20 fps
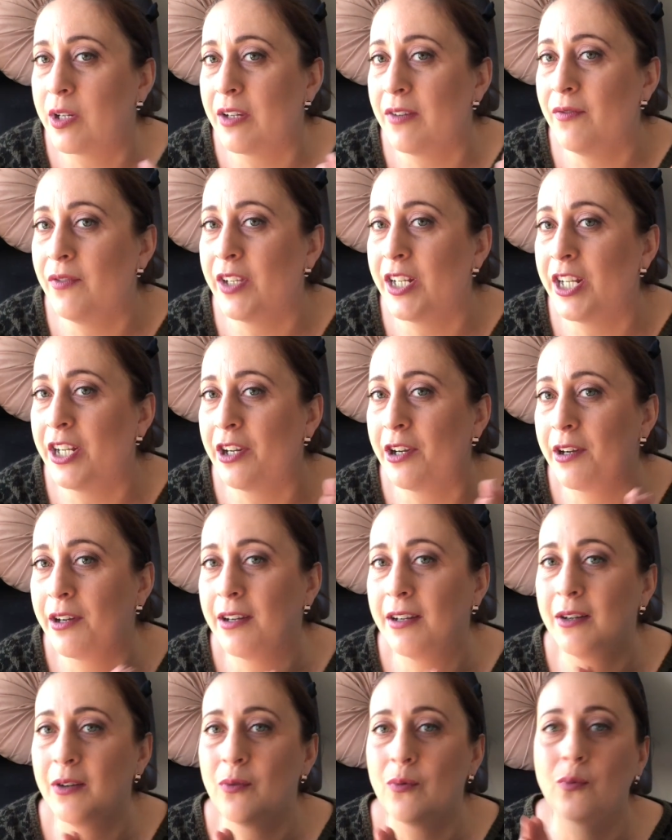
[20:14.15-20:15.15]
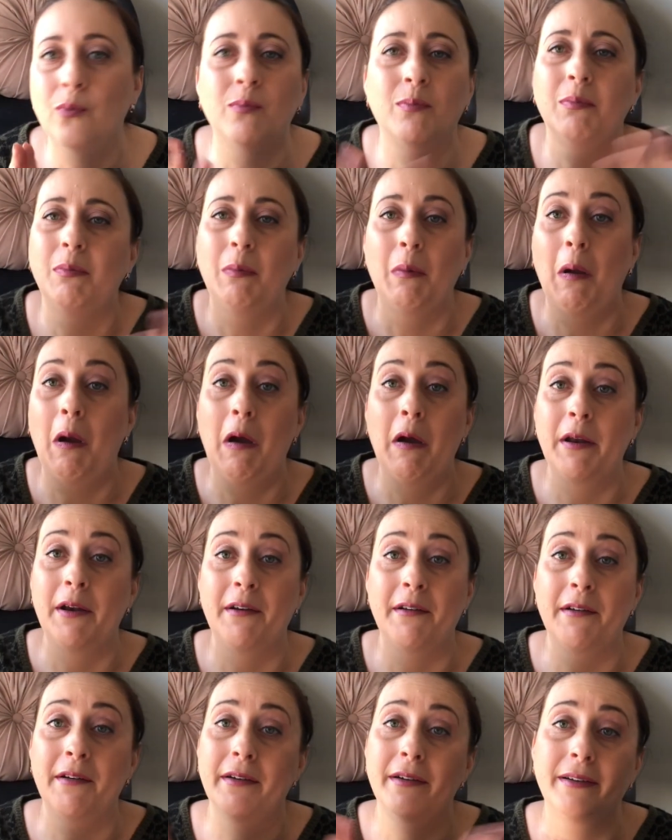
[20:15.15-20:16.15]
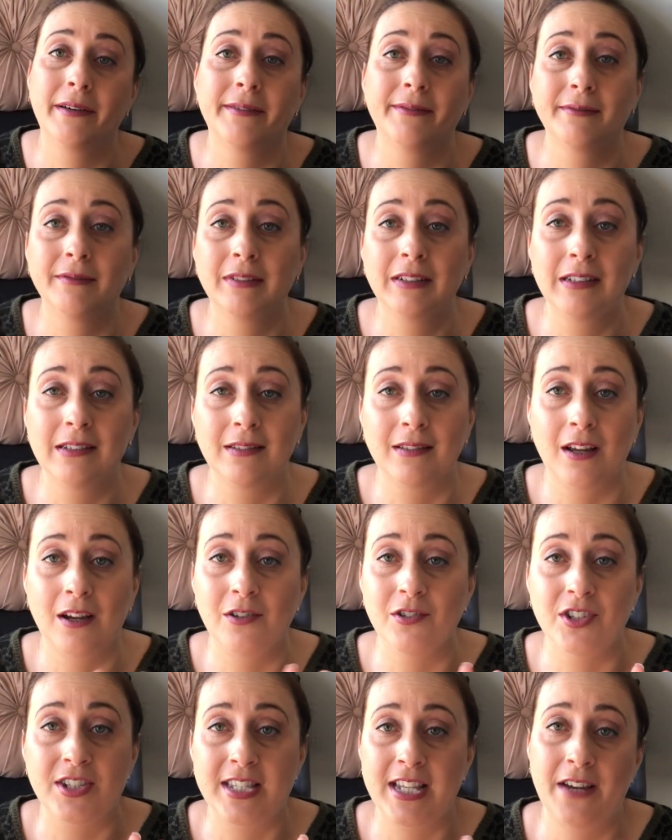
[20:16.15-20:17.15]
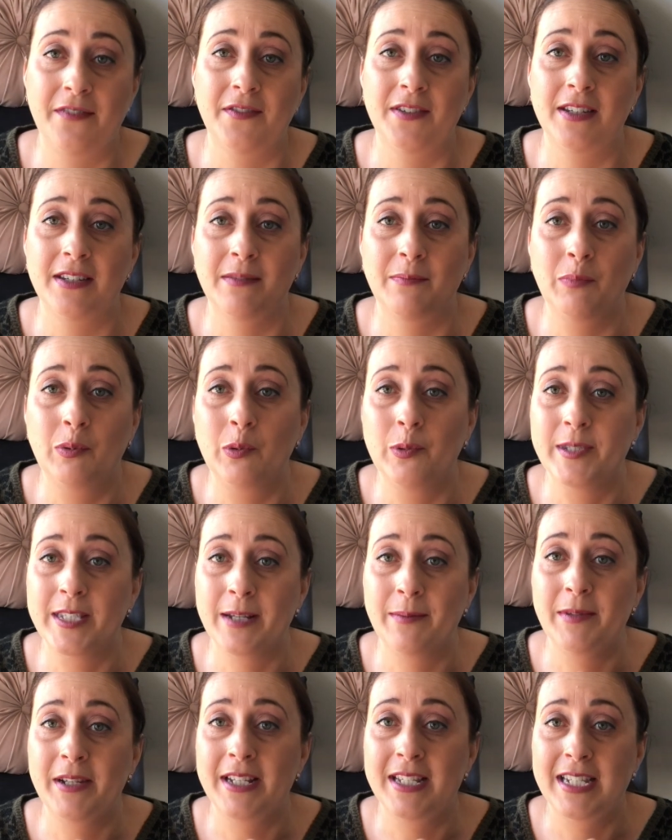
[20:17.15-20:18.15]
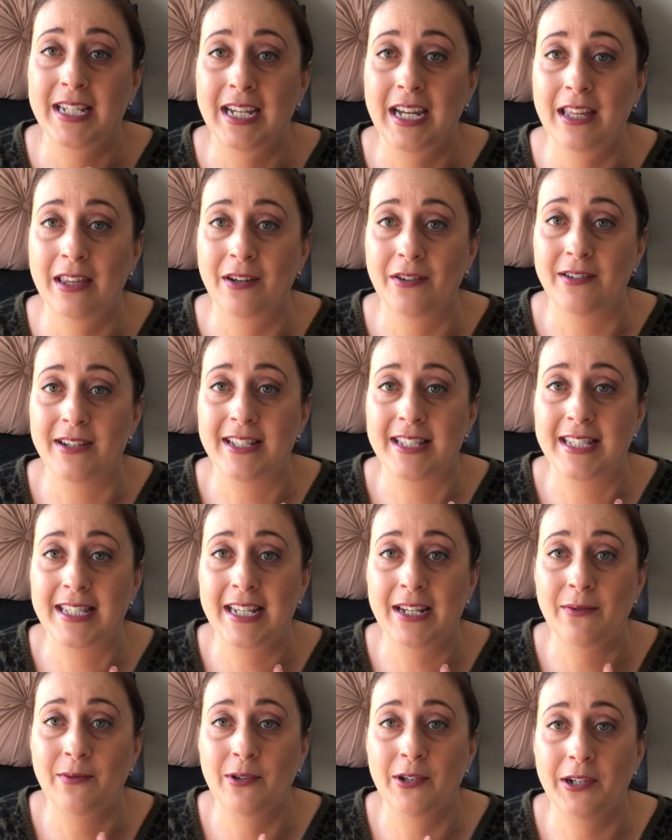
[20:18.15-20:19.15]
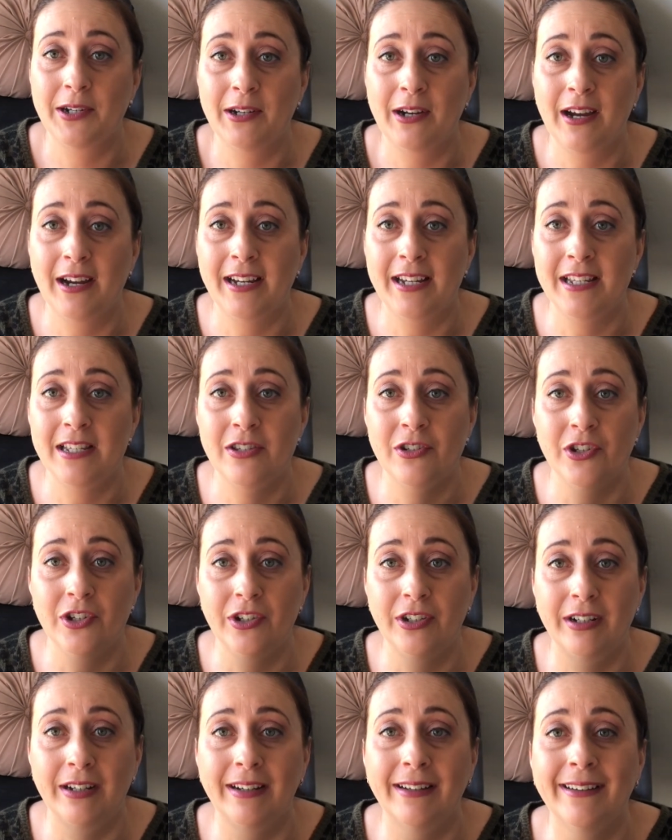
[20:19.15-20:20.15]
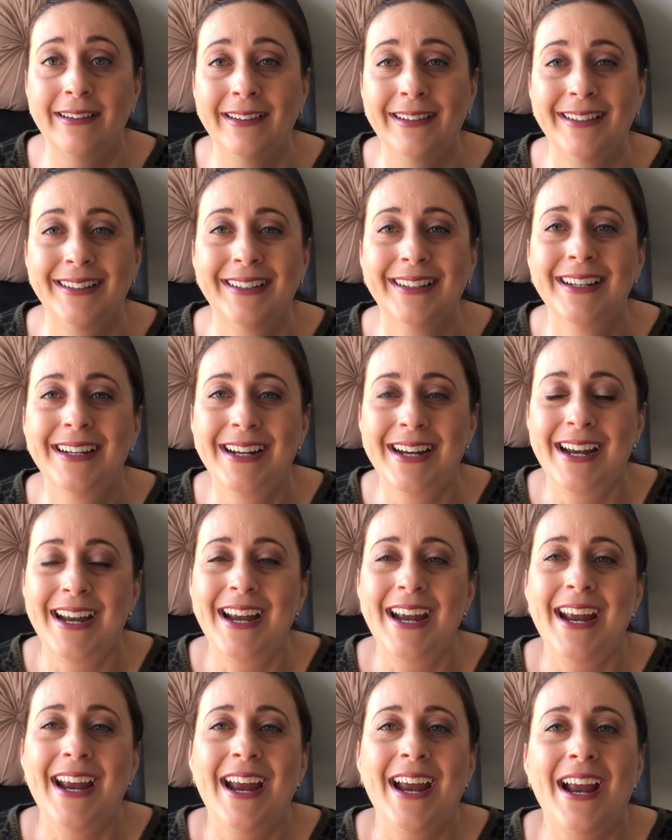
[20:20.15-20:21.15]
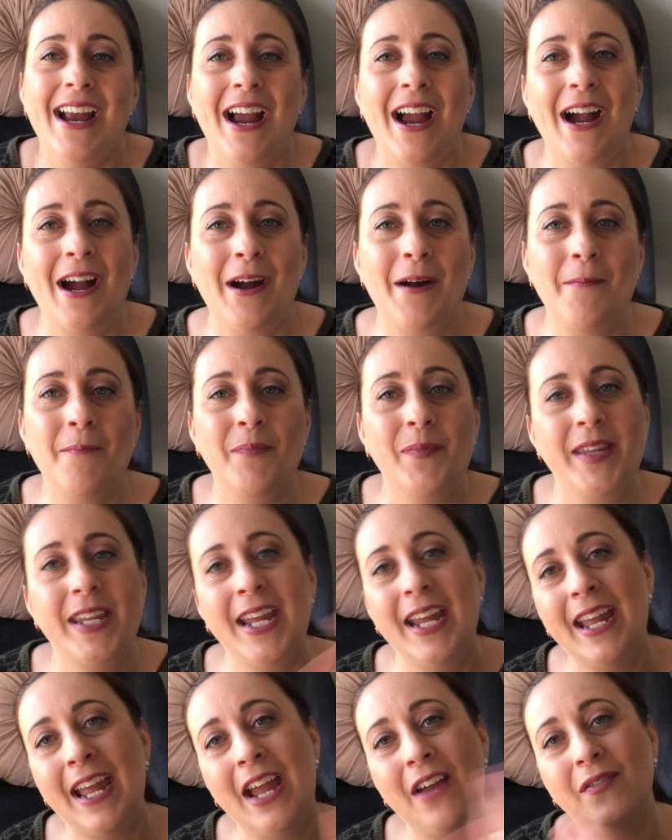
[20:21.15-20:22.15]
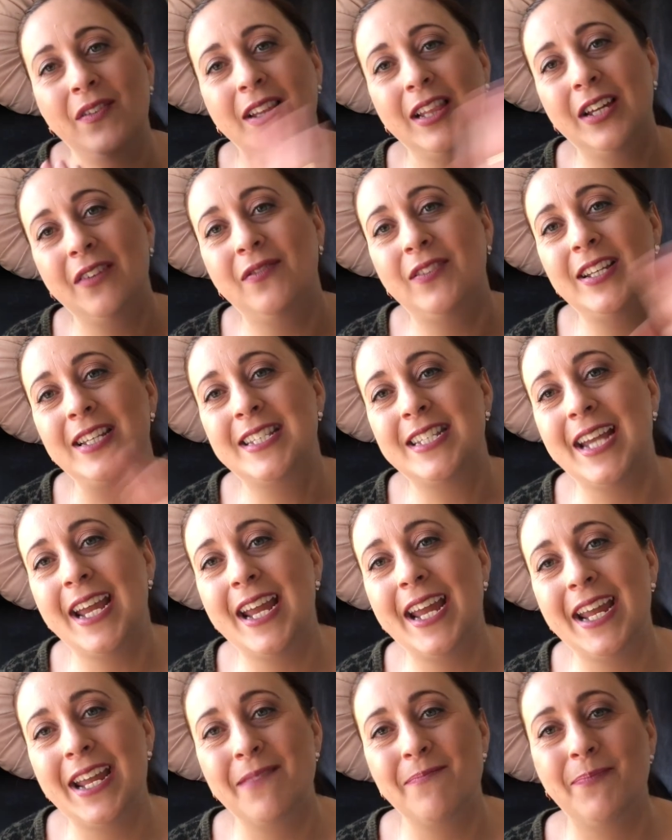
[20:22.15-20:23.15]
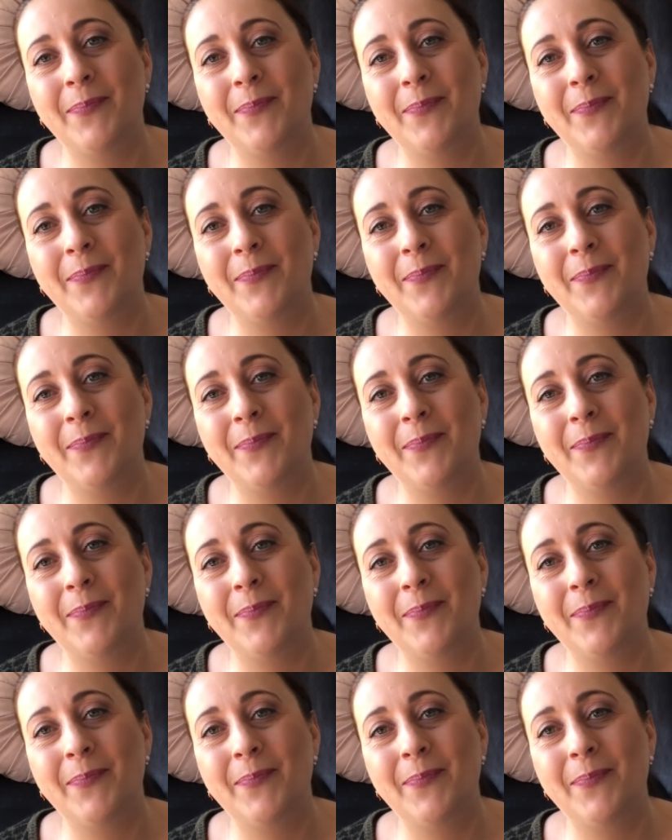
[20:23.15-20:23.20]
video. I don't know. I'll just have to pull something together and see what I can do. Yeah, have a lovely day.